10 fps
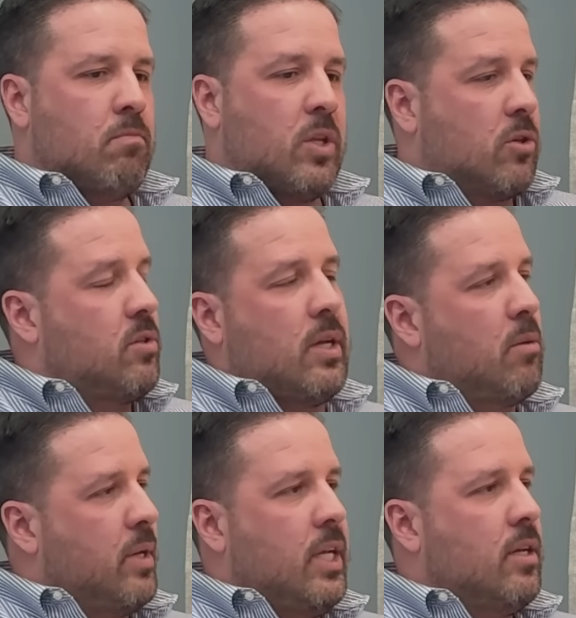they'll just
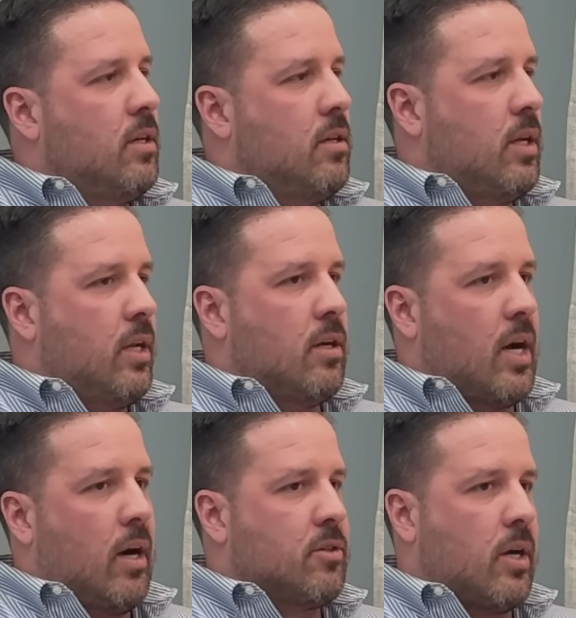tell me and
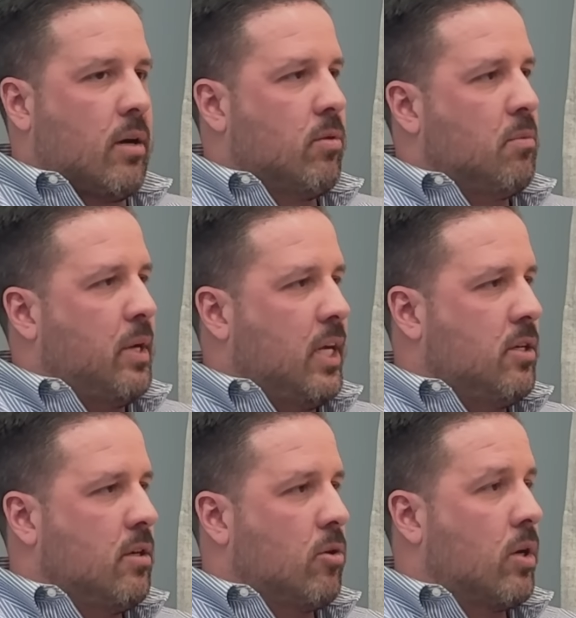I'll talk with the
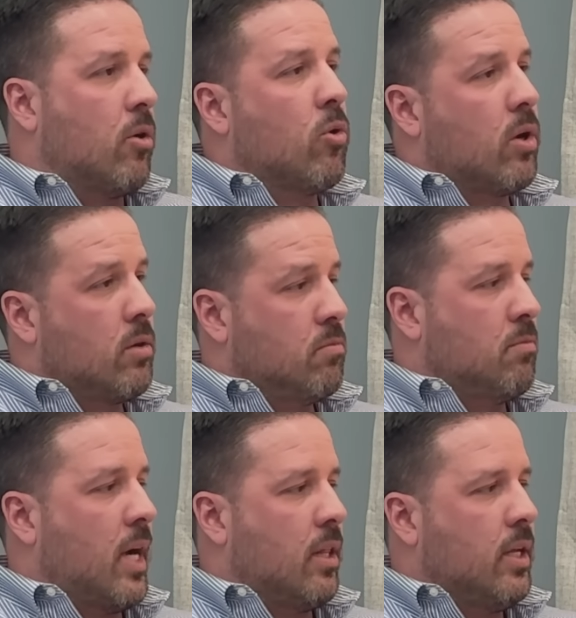patient or
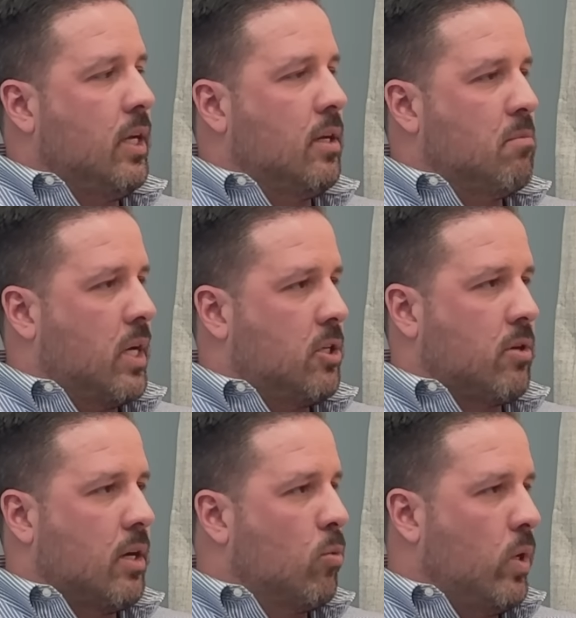my lead
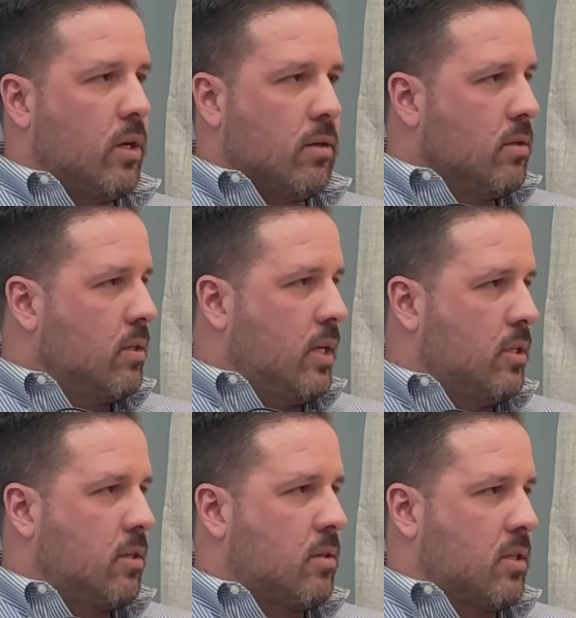administrator will,
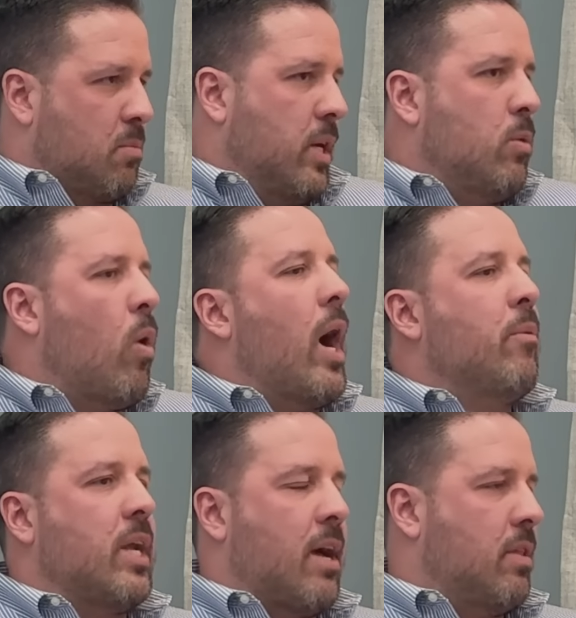and just explain why
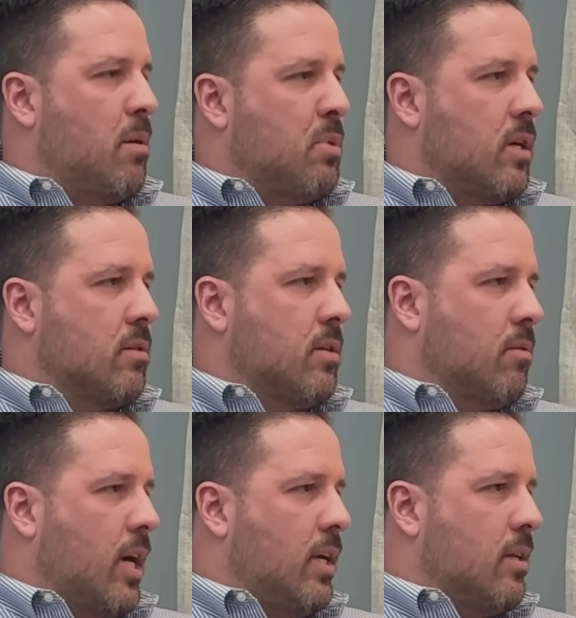we have that policy,
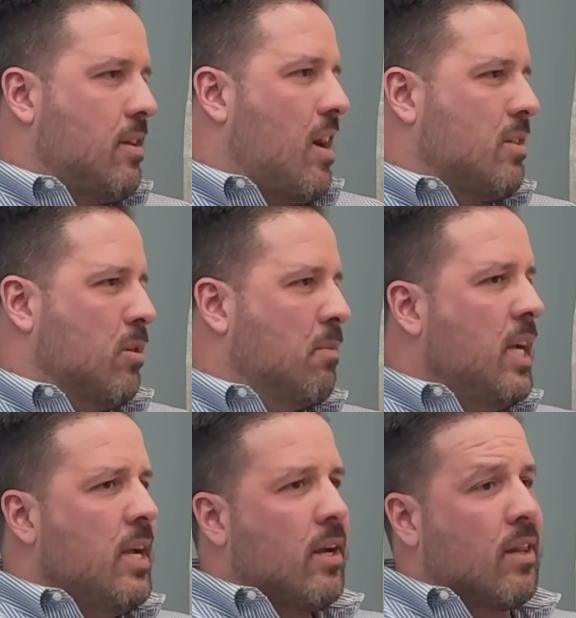right? And talk to them.
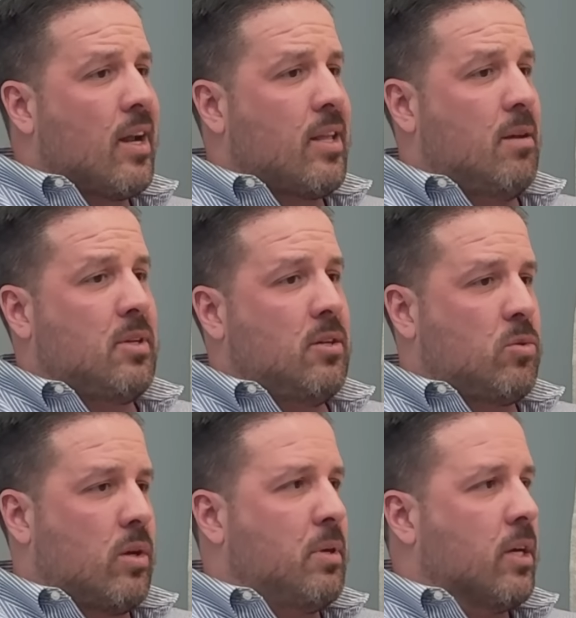A lot of times they
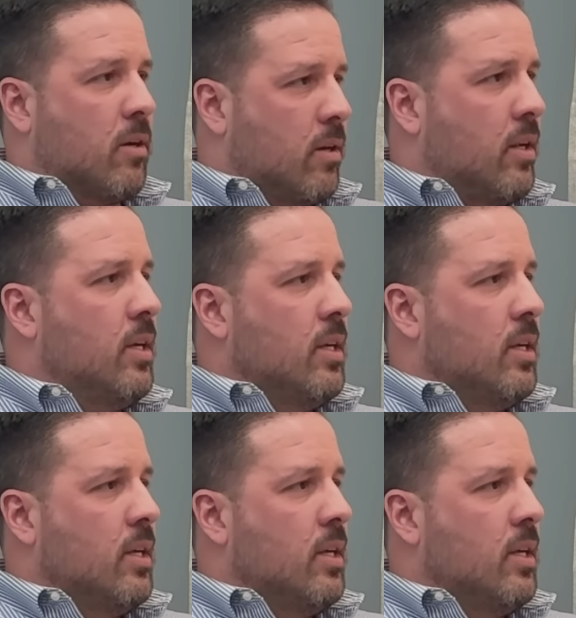just want to be heard.